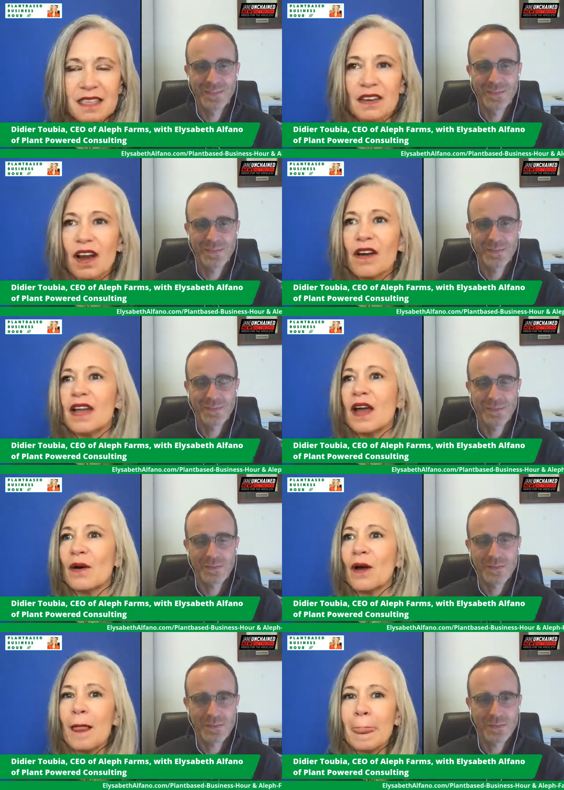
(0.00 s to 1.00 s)

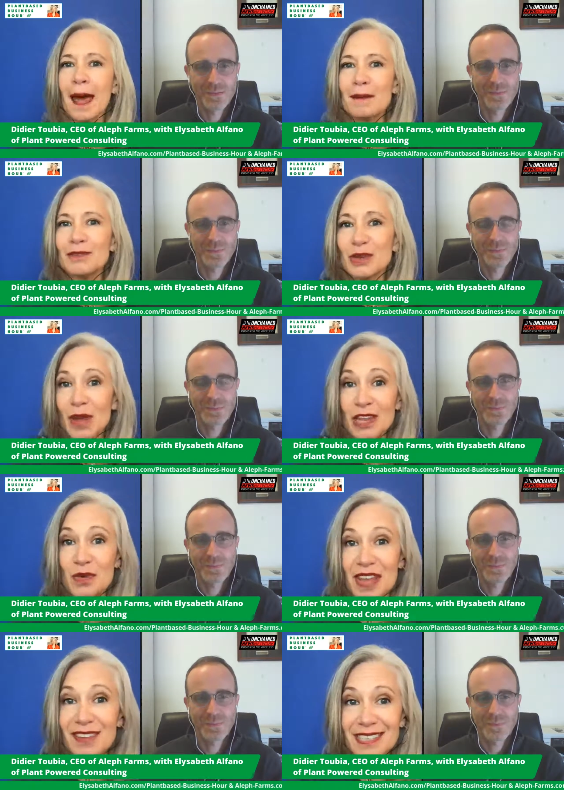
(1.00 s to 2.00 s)
Speaker 1: scenario. Um, so can
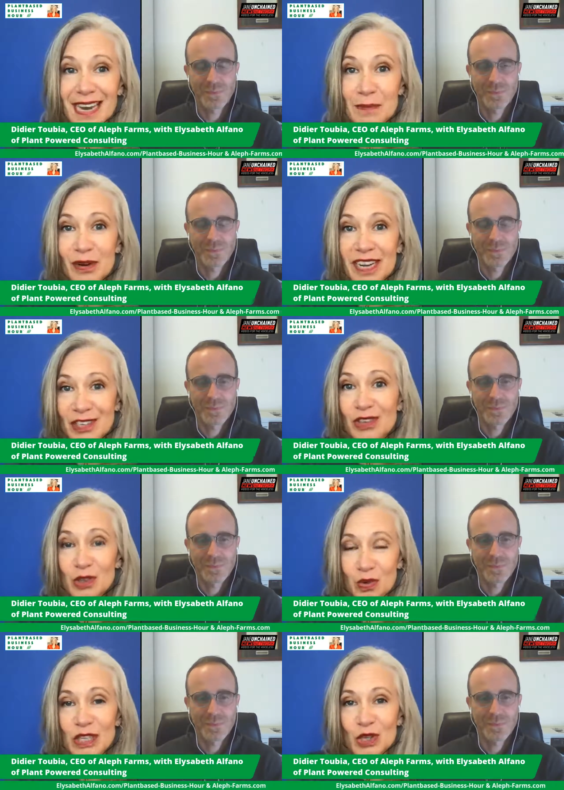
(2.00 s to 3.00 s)
you give us any
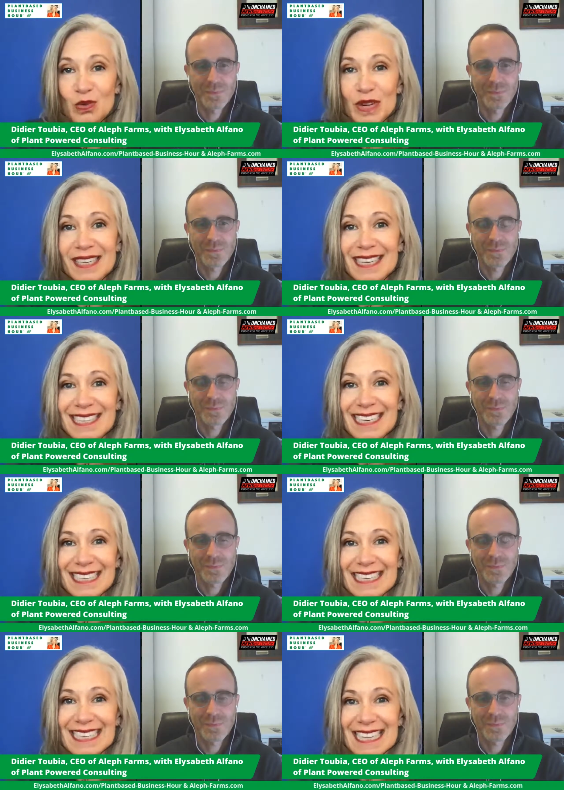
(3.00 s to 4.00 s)
predictions? When do you
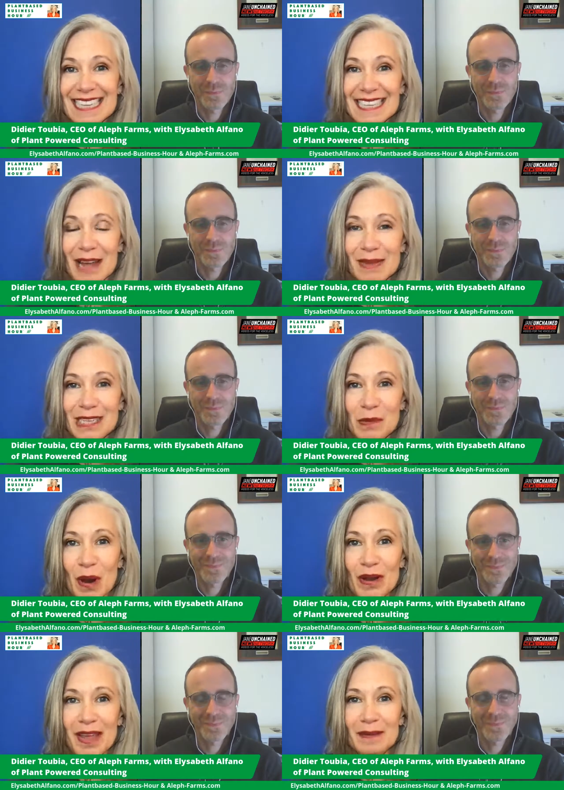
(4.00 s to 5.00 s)
realistically see this coming to
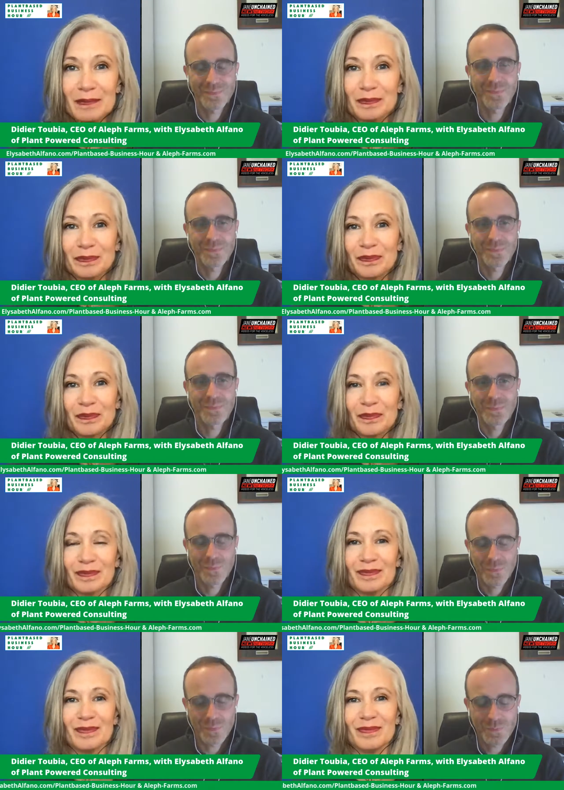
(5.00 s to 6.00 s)
market?
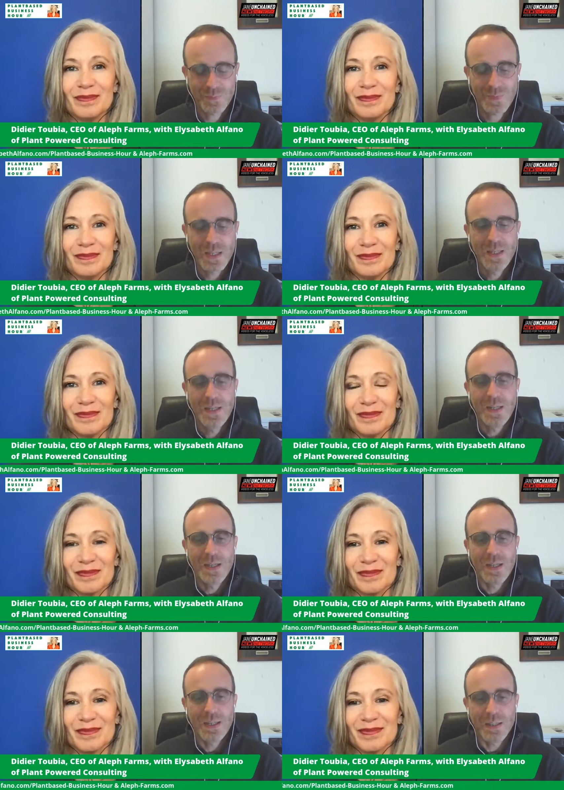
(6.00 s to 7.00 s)
Speaker 2: Mm -hmm.
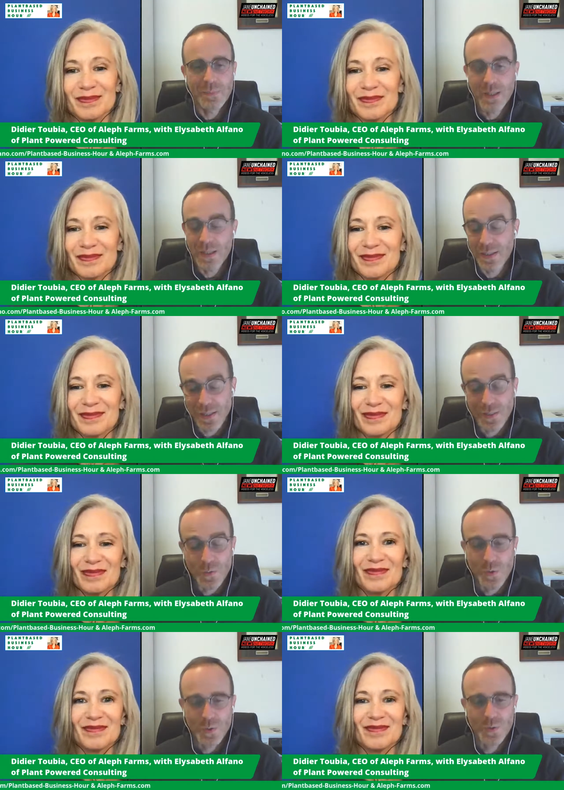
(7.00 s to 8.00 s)
And yes,
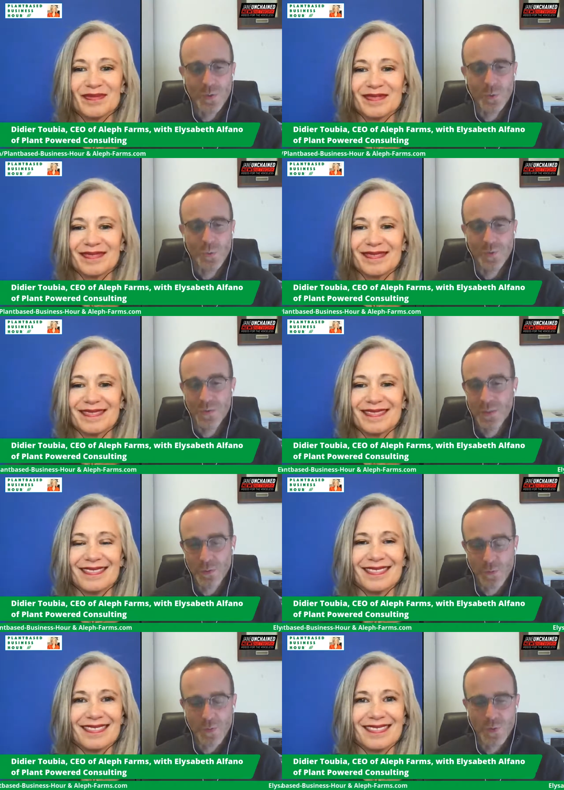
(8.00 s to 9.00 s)
of course, we've seen
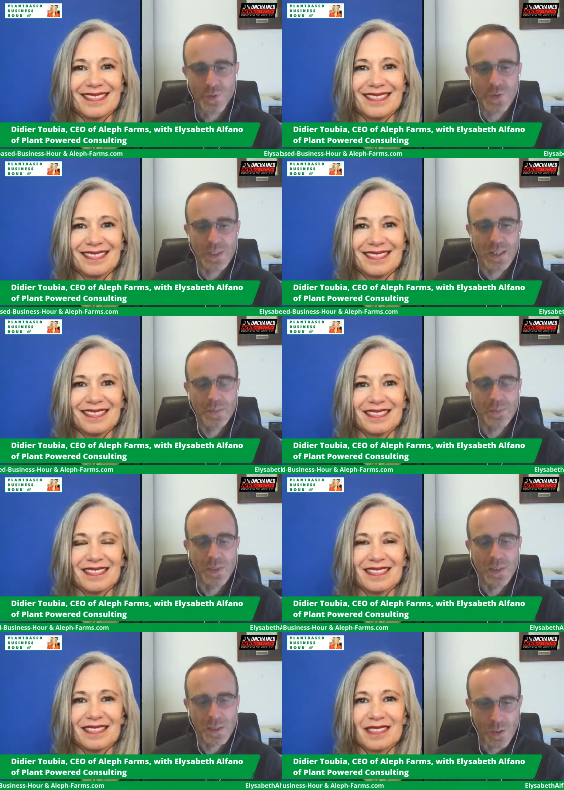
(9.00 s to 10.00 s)
the first um,
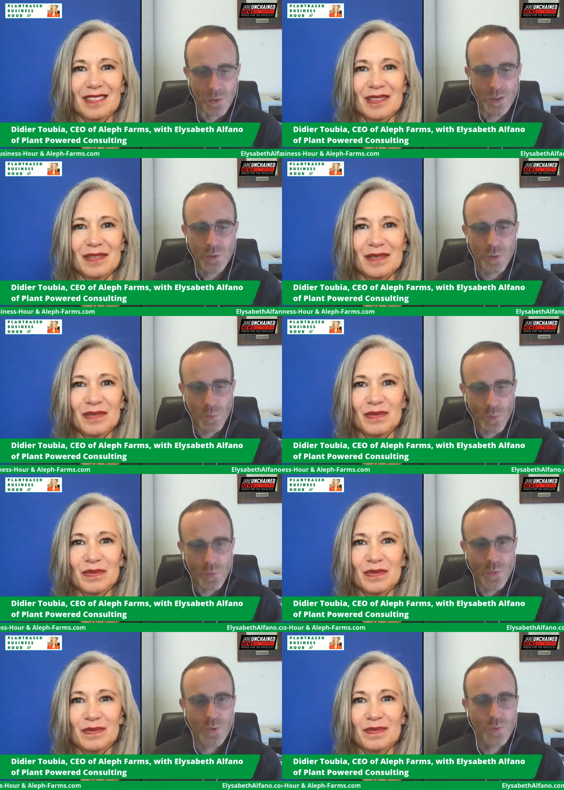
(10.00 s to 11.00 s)
regulatory
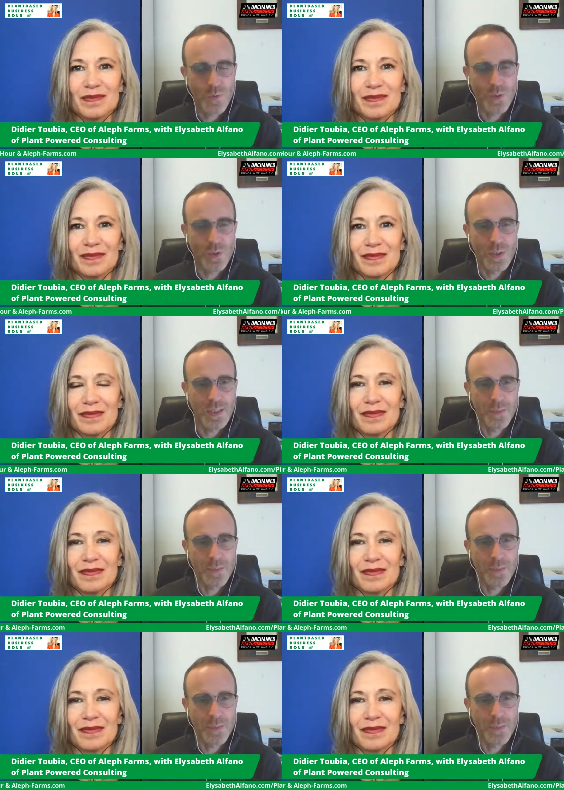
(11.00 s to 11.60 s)
approval for